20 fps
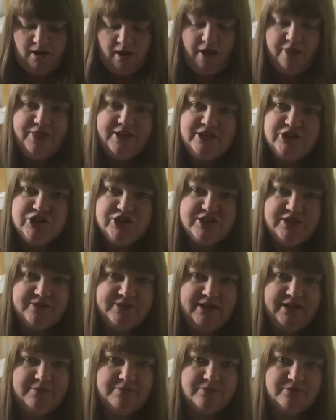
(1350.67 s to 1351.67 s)
I think she's
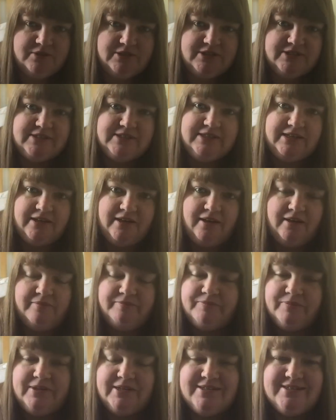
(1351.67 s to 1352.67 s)
only able to
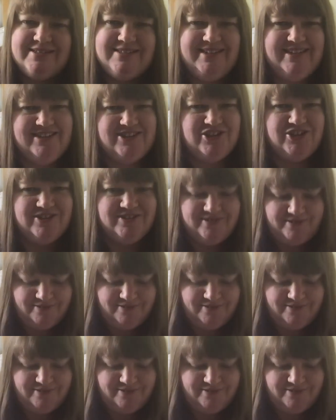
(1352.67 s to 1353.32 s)
stitch.